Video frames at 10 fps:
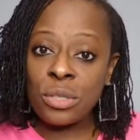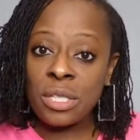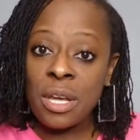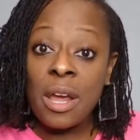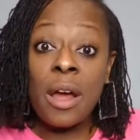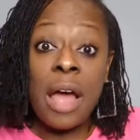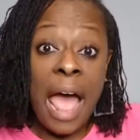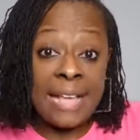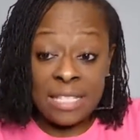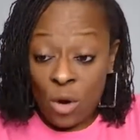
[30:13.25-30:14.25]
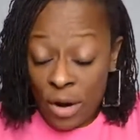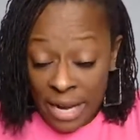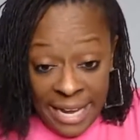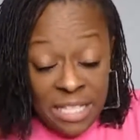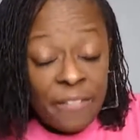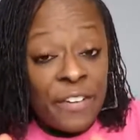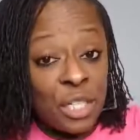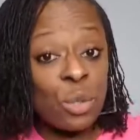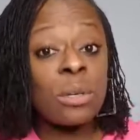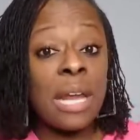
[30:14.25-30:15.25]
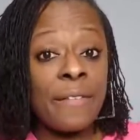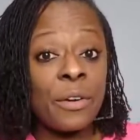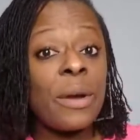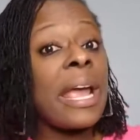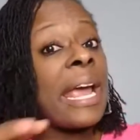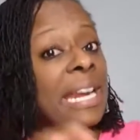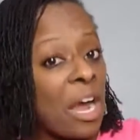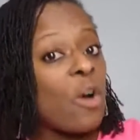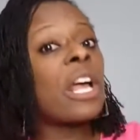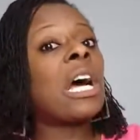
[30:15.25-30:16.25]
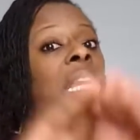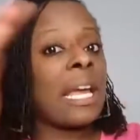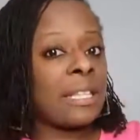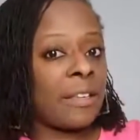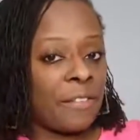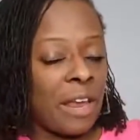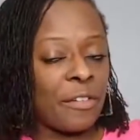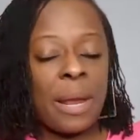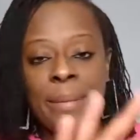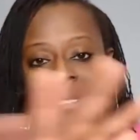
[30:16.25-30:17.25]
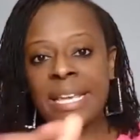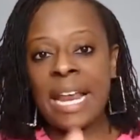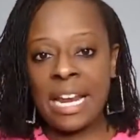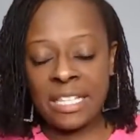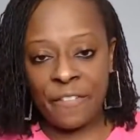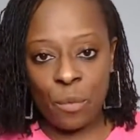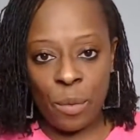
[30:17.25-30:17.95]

as on an individual level and on a collective level. Let me say that a different way.